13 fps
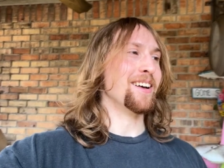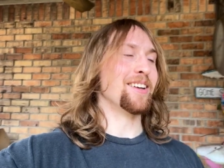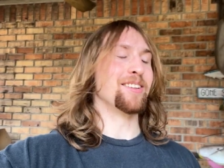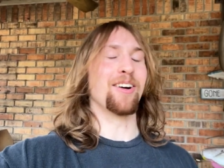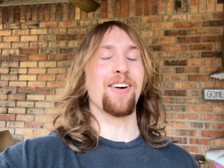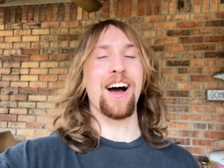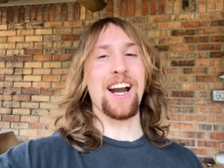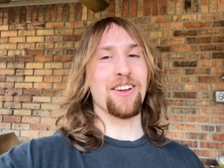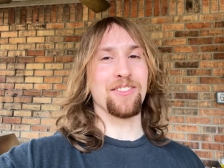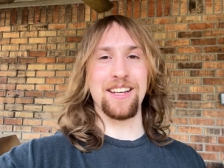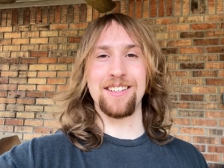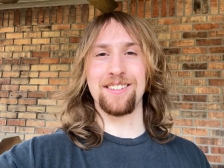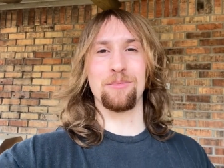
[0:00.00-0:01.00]
So I don't
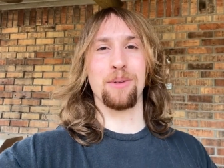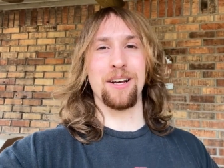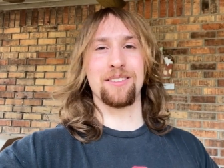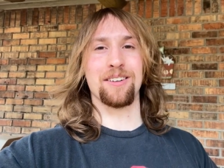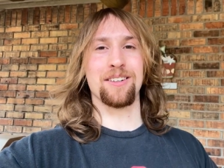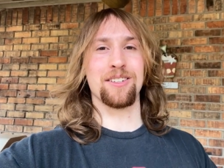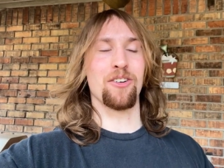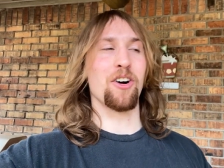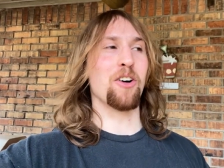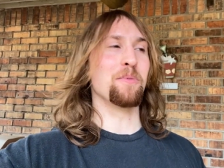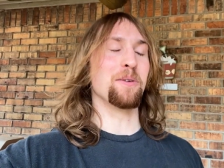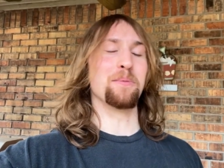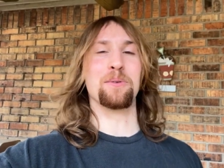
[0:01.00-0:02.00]
think he's, Blake's going to show
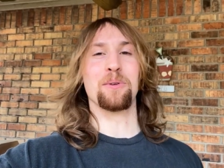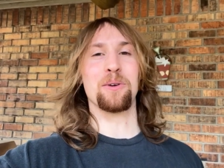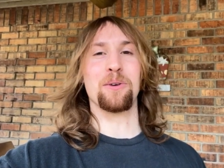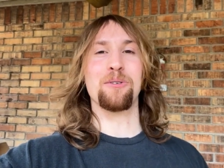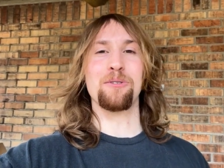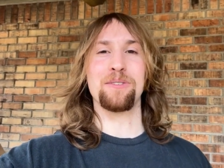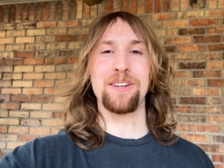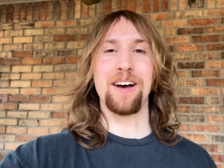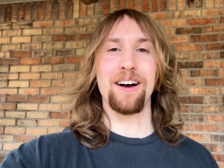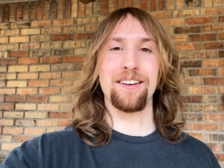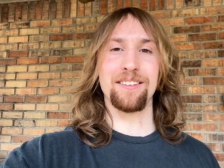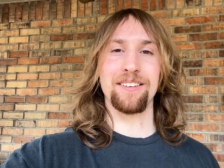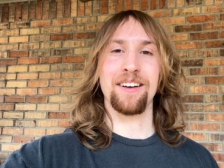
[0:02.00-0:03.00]
up, but it'd be really cool if he
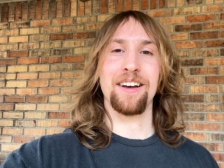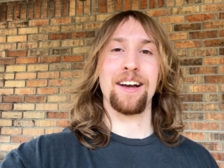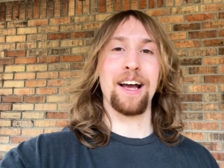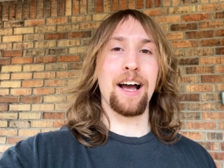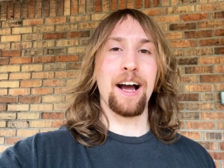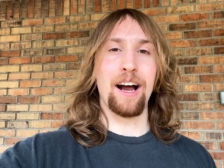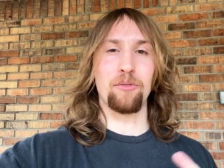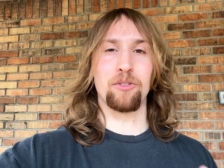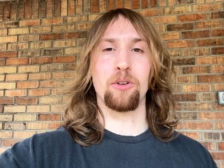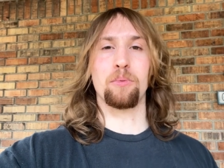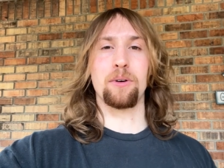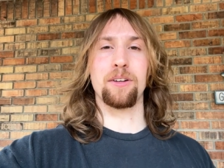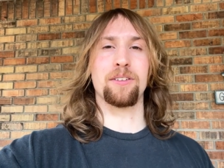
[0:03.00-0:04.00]
does. I'm
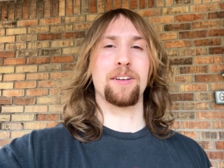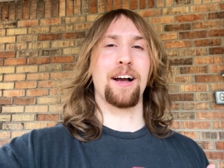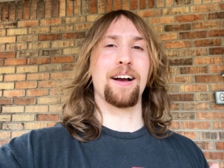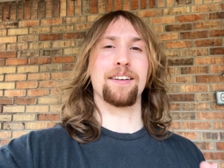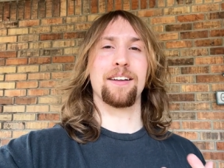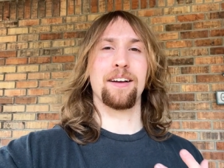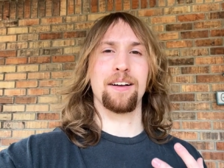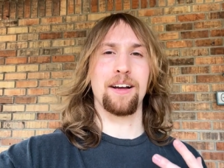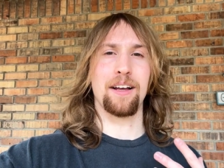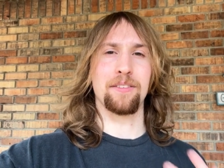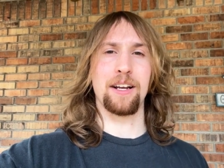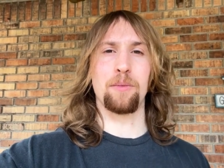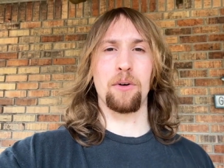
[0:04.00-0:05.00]
still pretty psyched.
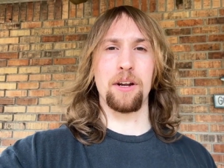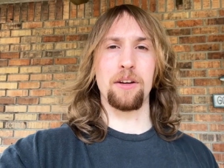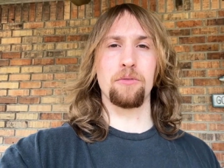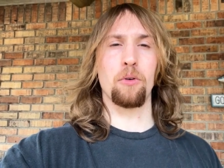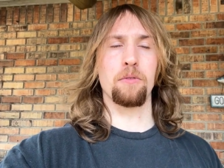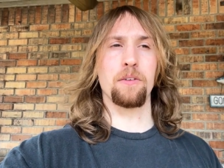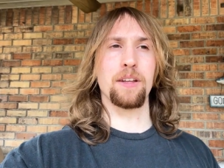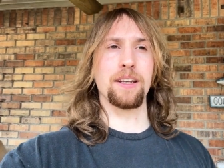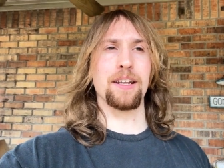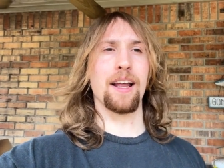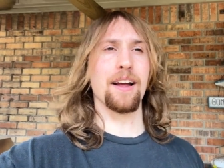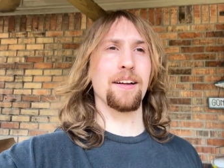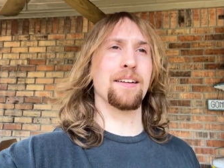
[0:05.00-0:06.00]
I think I'm going to hit 415
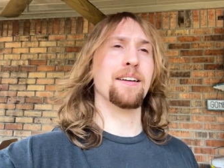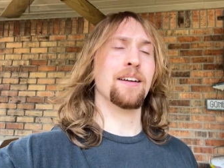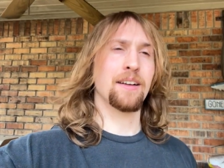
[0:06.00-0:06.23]
today.